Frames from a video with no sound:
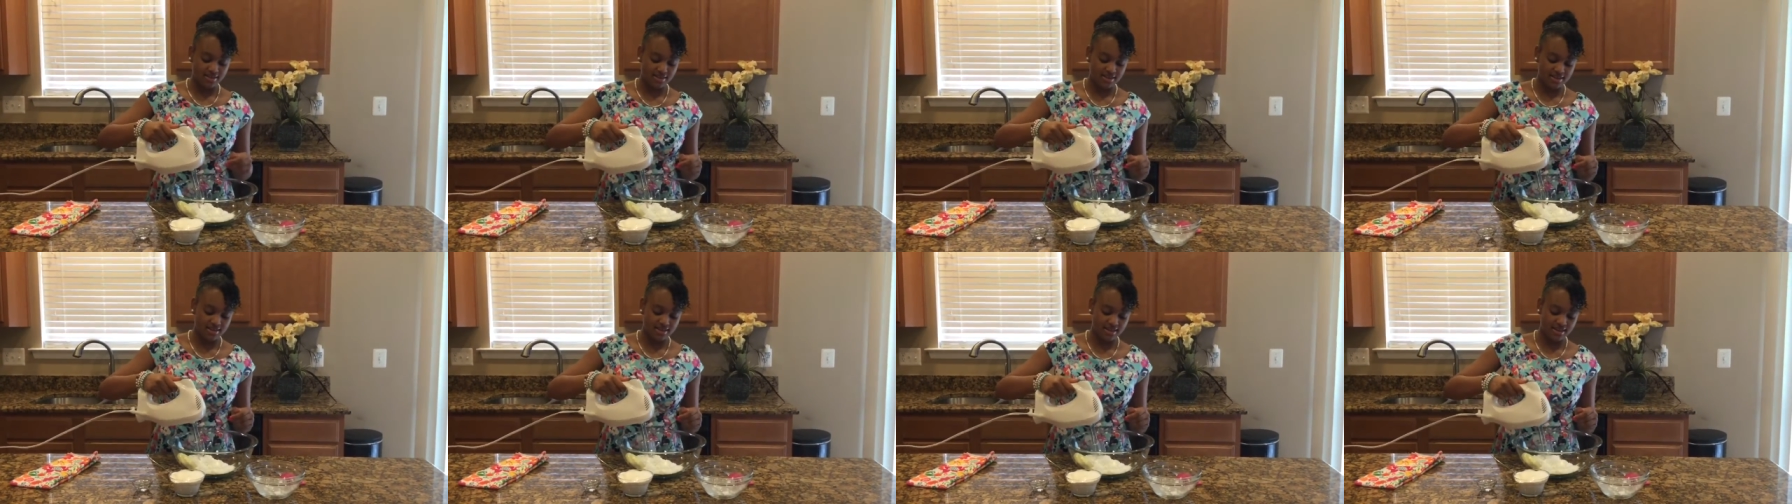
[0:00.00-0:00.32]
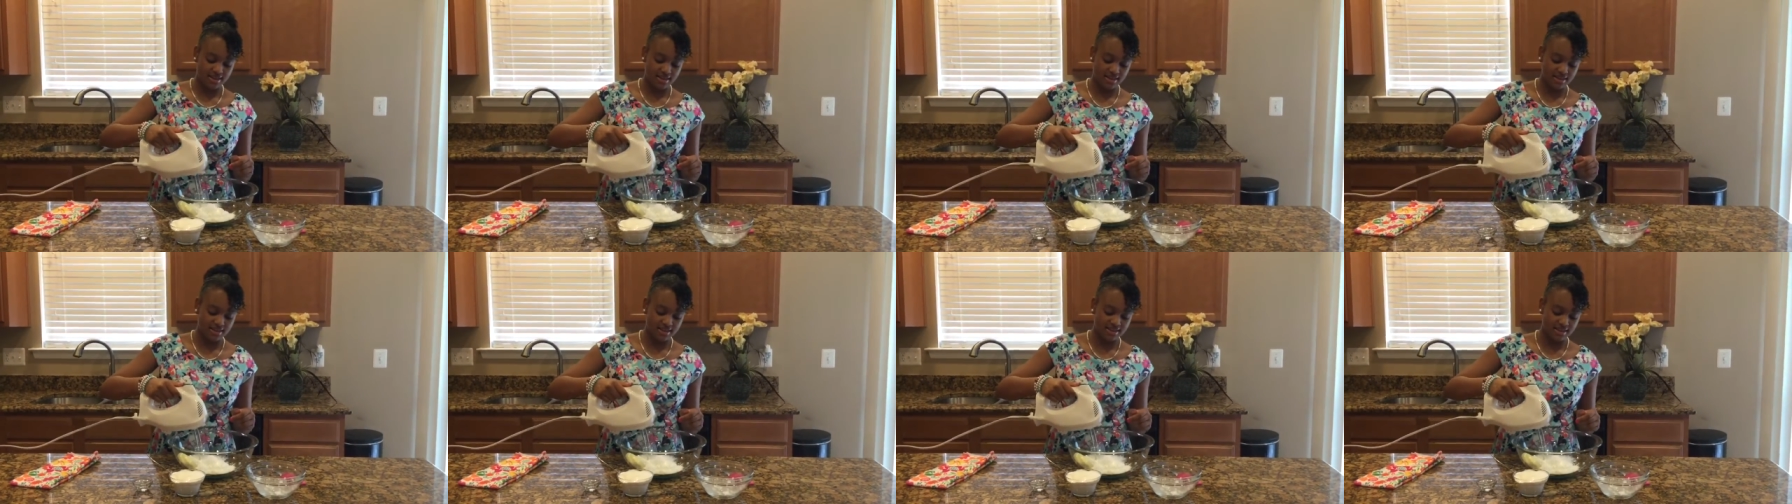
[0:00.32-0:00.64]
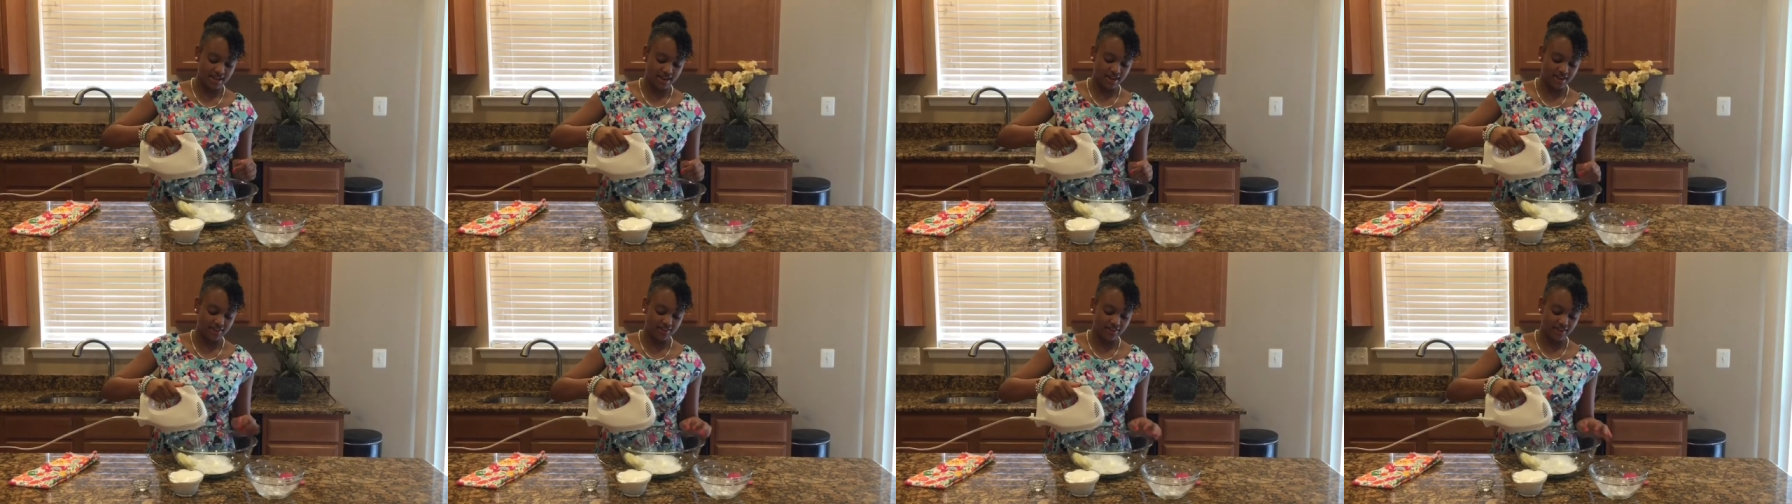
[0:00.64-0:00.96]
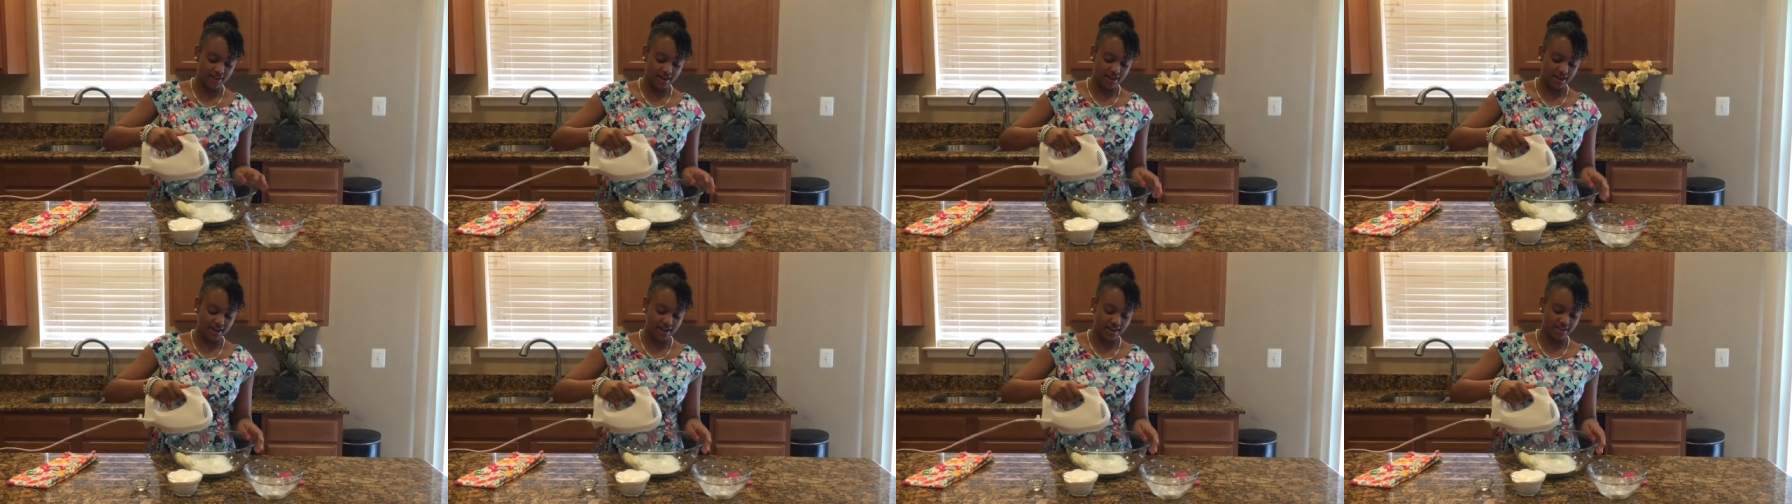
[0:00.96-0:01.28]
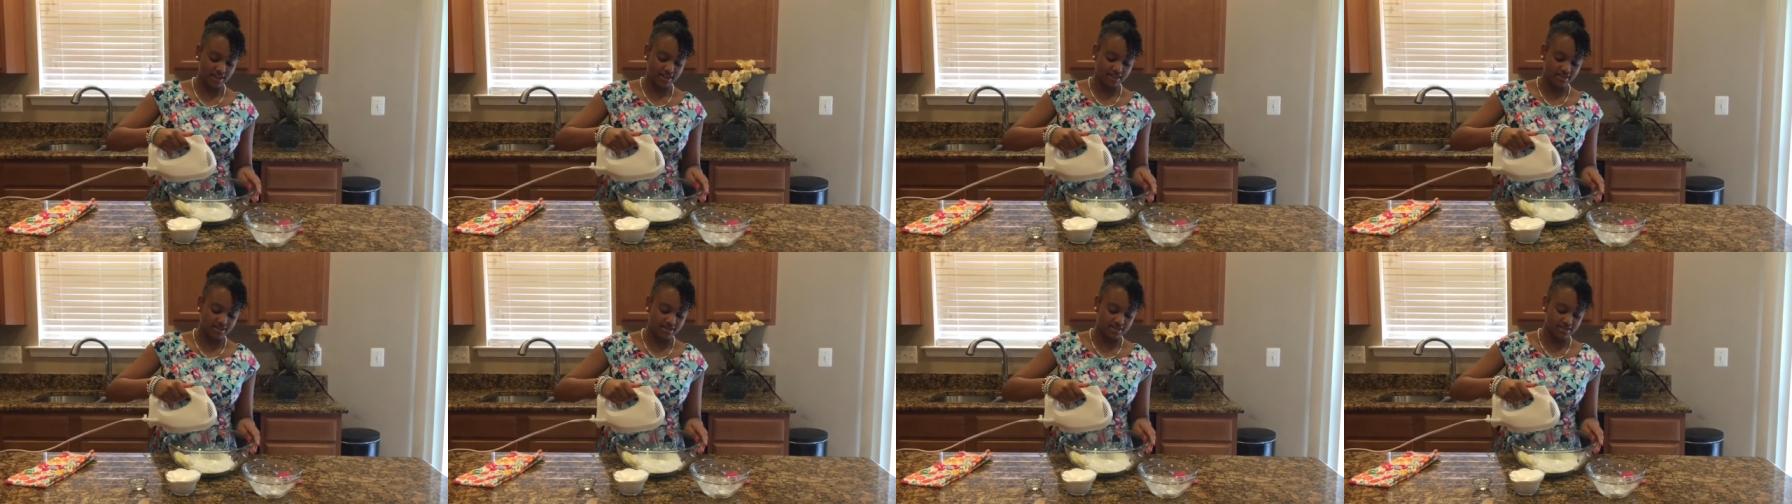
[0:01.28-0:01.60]
these
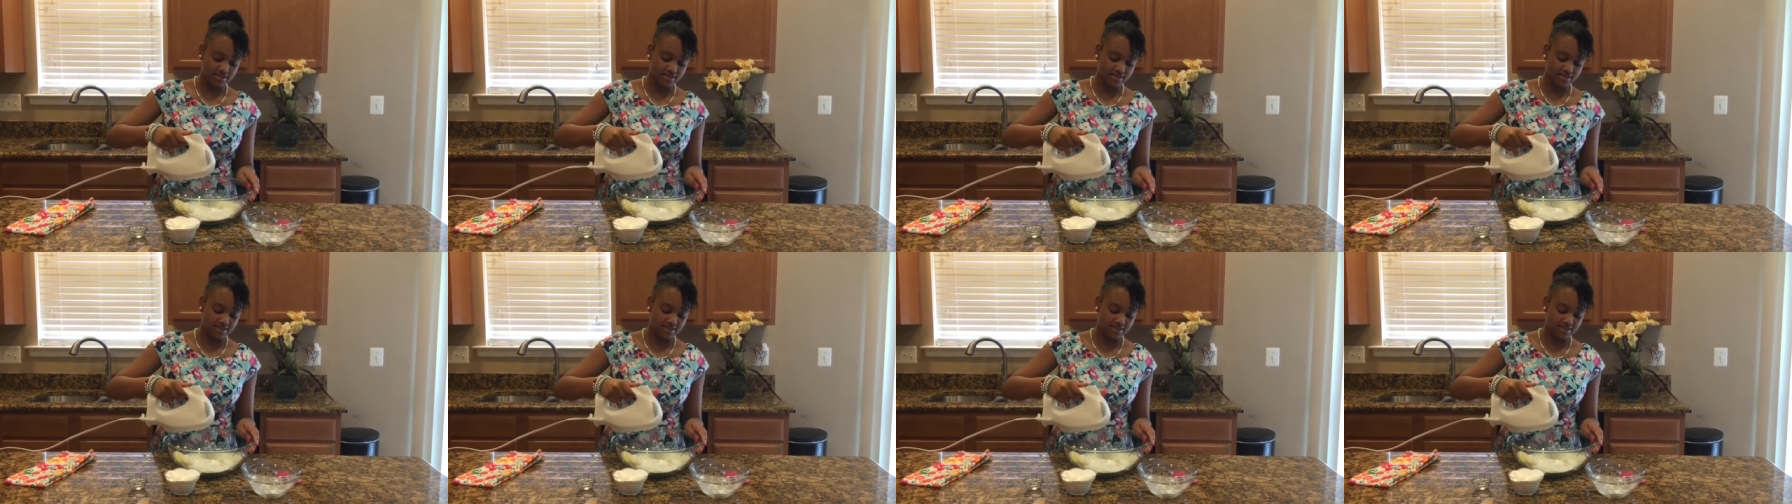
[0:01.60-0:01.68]
ingredients.